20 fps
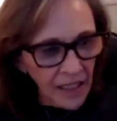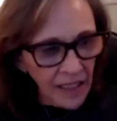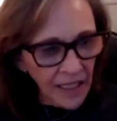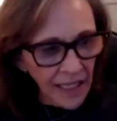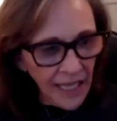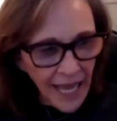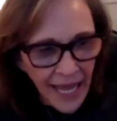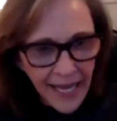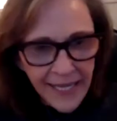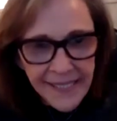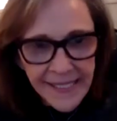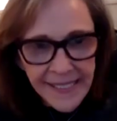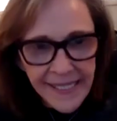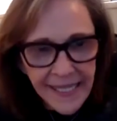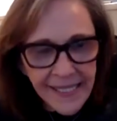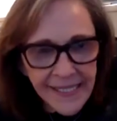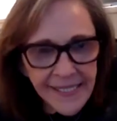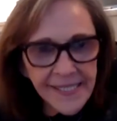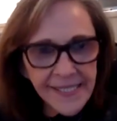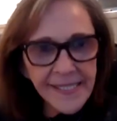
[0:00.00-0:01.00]

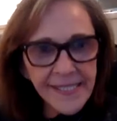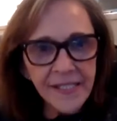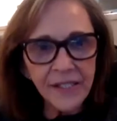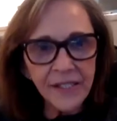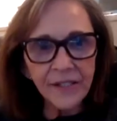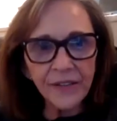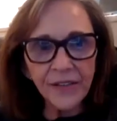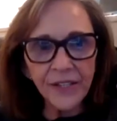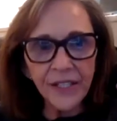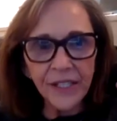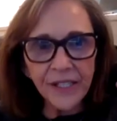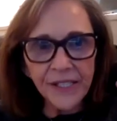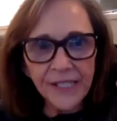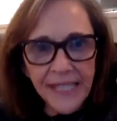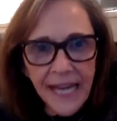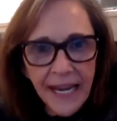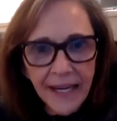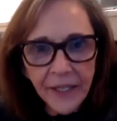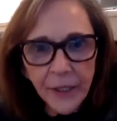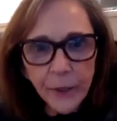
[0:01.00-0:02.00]
access, the
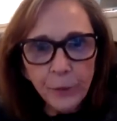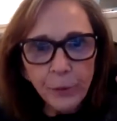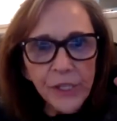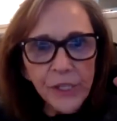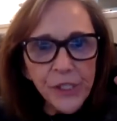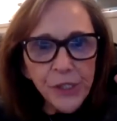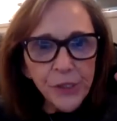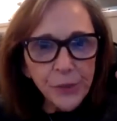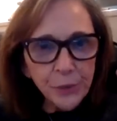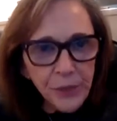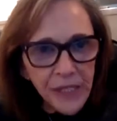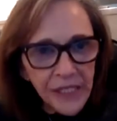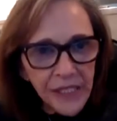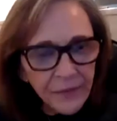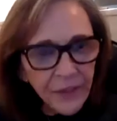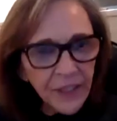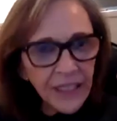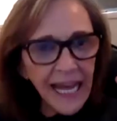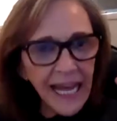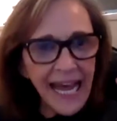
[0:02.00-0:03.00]
data
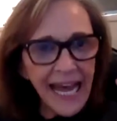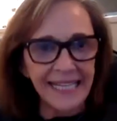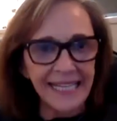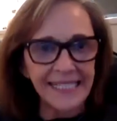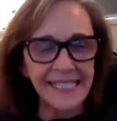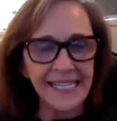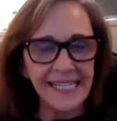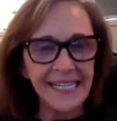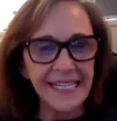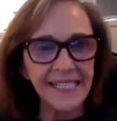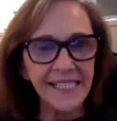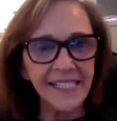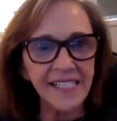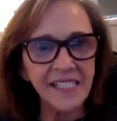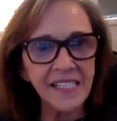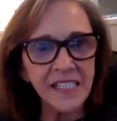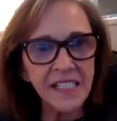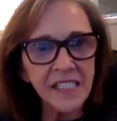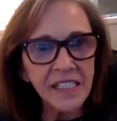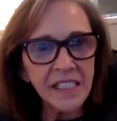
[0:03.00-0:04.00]
retrieval
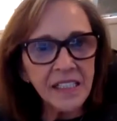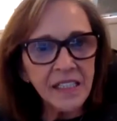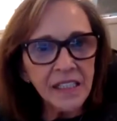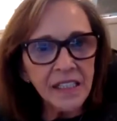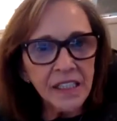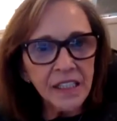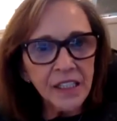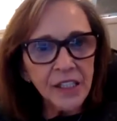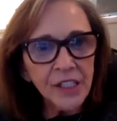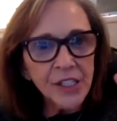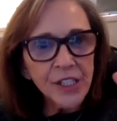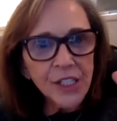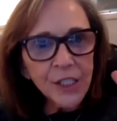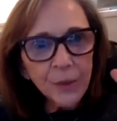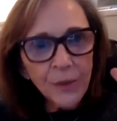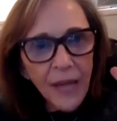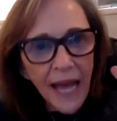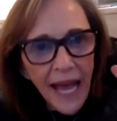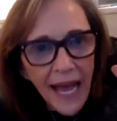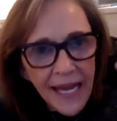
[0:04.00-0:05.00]
access
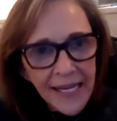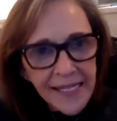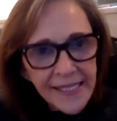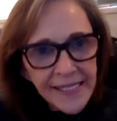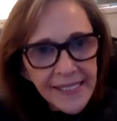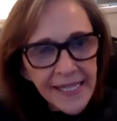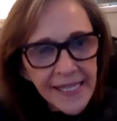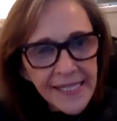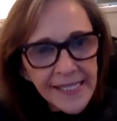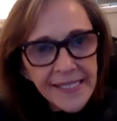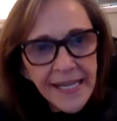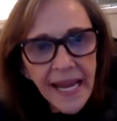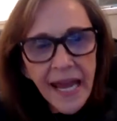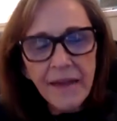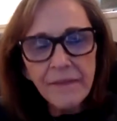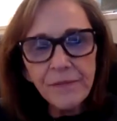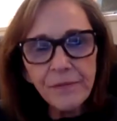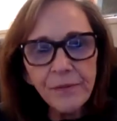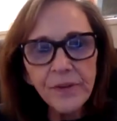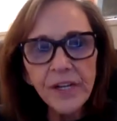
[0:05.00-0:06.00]
to access
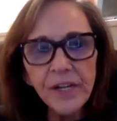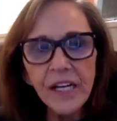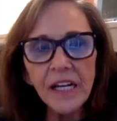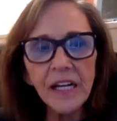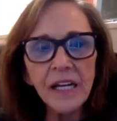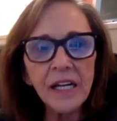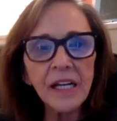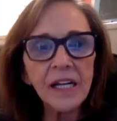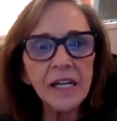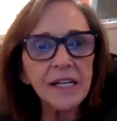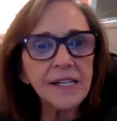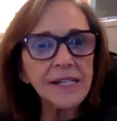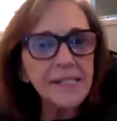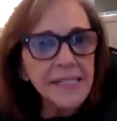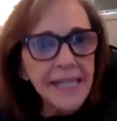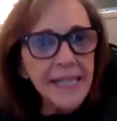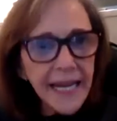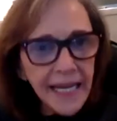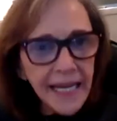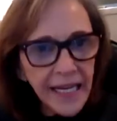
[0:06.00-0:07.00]
every
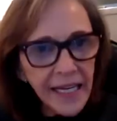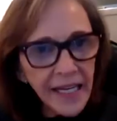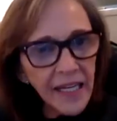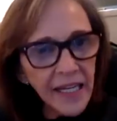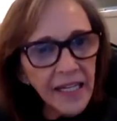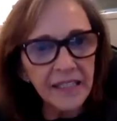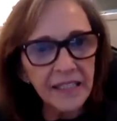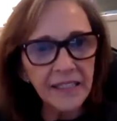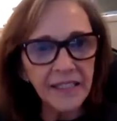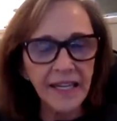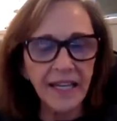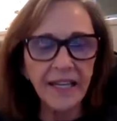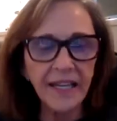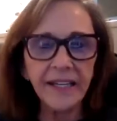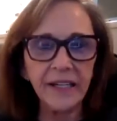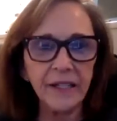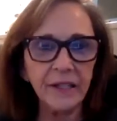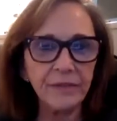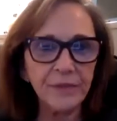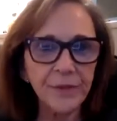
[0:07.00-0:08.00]
day and
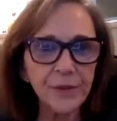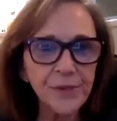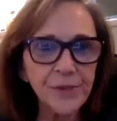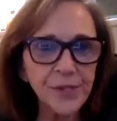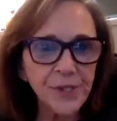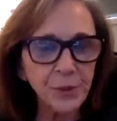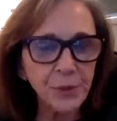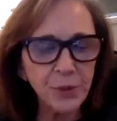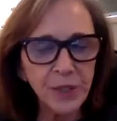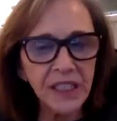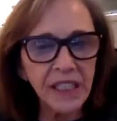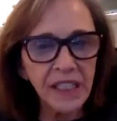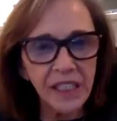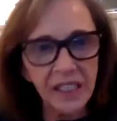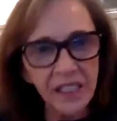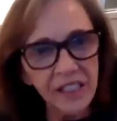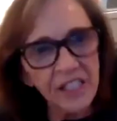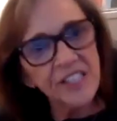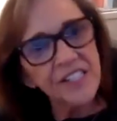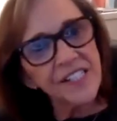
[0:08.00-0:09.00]
night of those 20
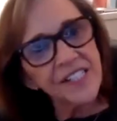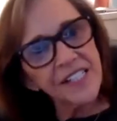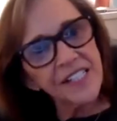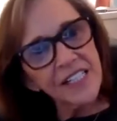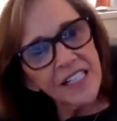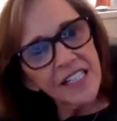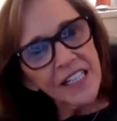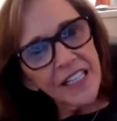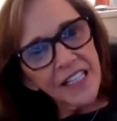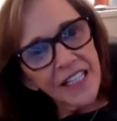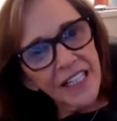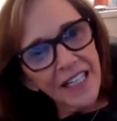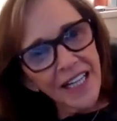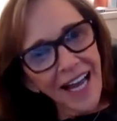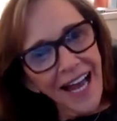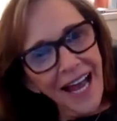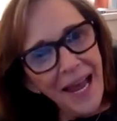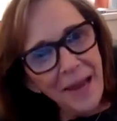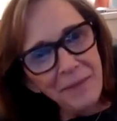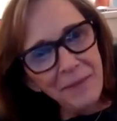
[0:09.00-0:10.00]
years.
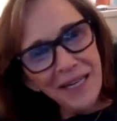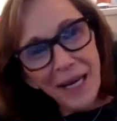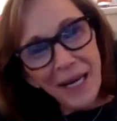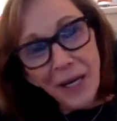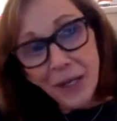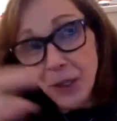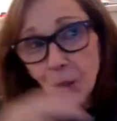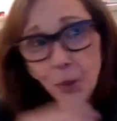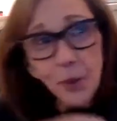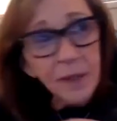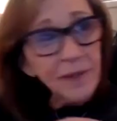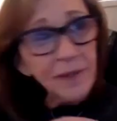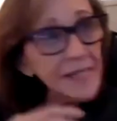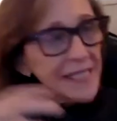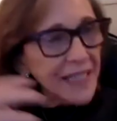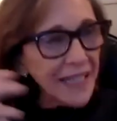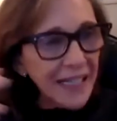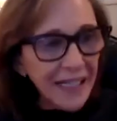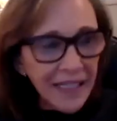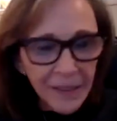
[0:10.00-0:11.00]
I knew at the
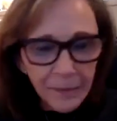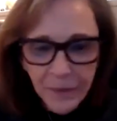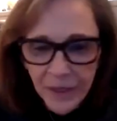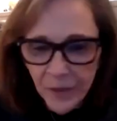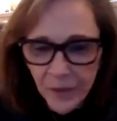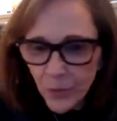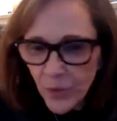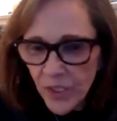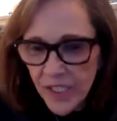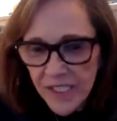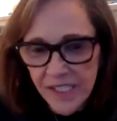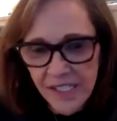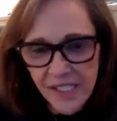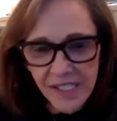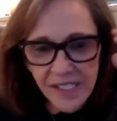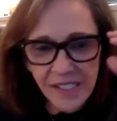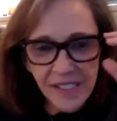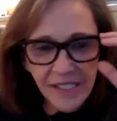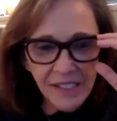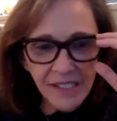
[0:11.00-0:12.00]
time it was
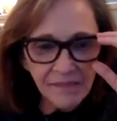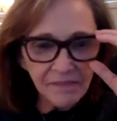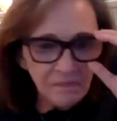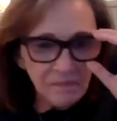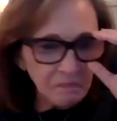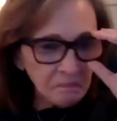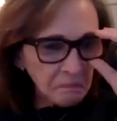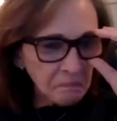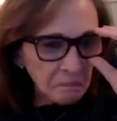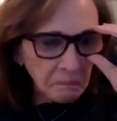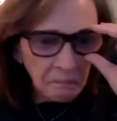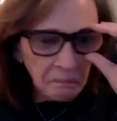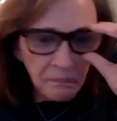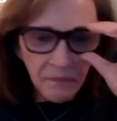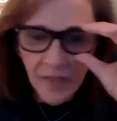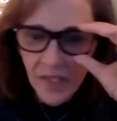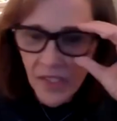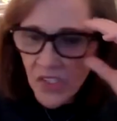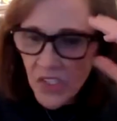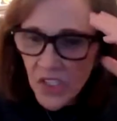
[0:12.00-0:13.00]

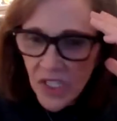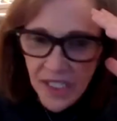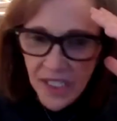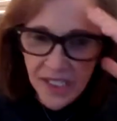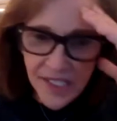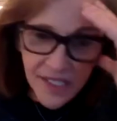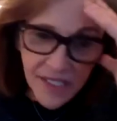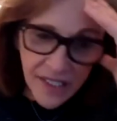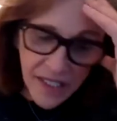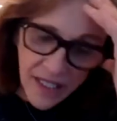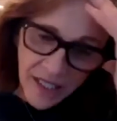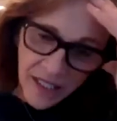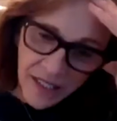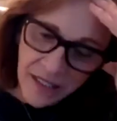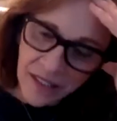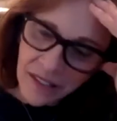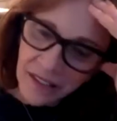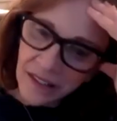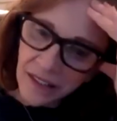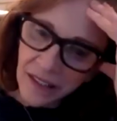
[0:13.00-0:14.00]
just
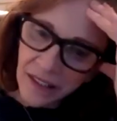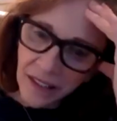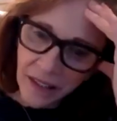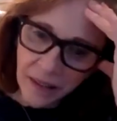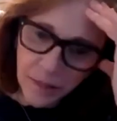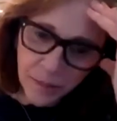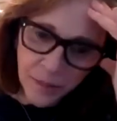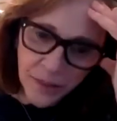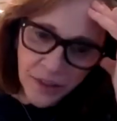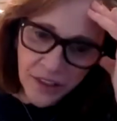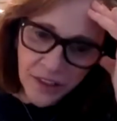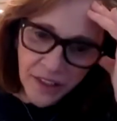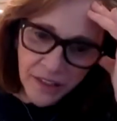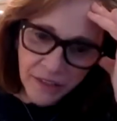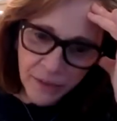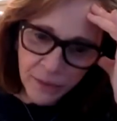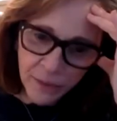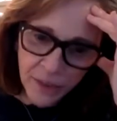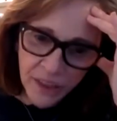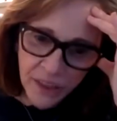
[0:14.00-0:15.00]

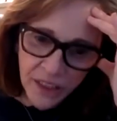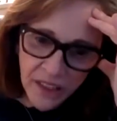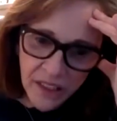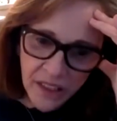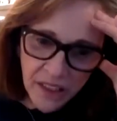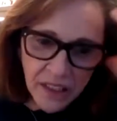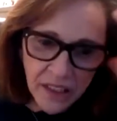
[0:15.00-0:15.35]
unbelievably,